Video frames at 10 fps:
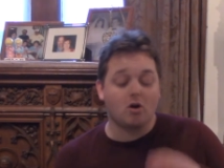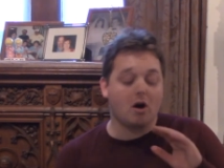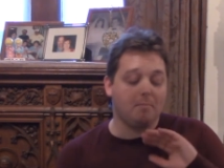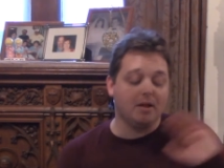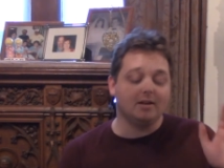
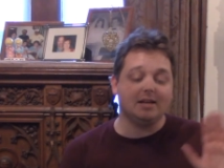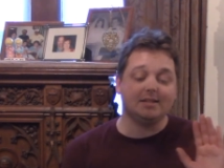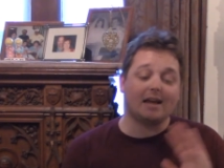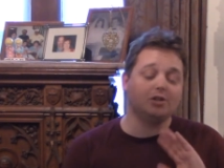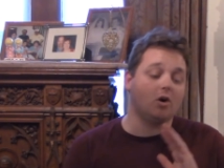abilities,
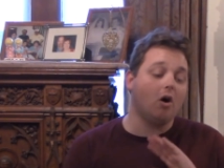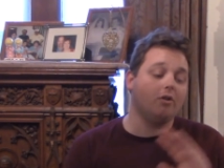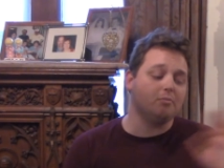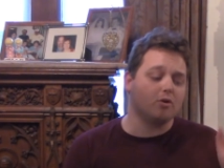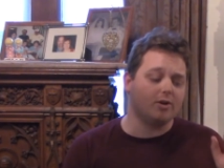actually
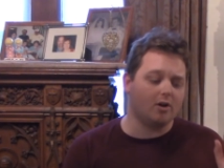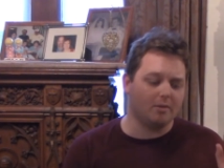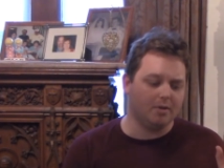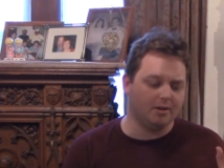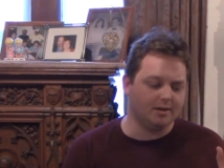all the Mortark
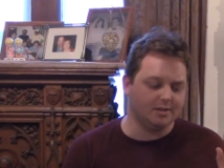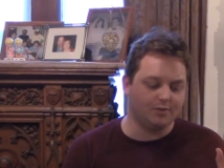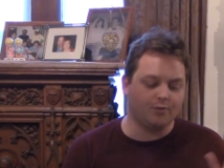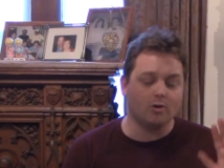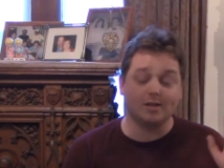abilities
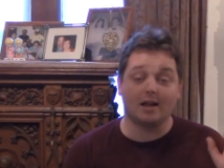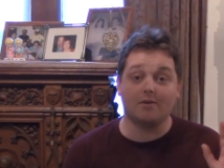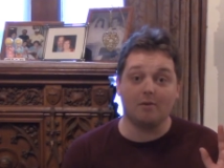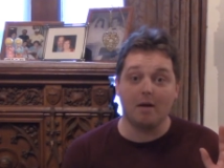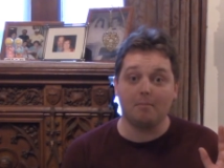as far as I
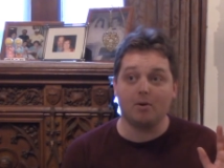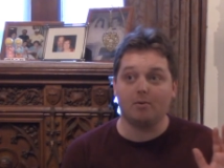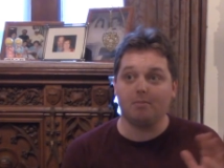can remember,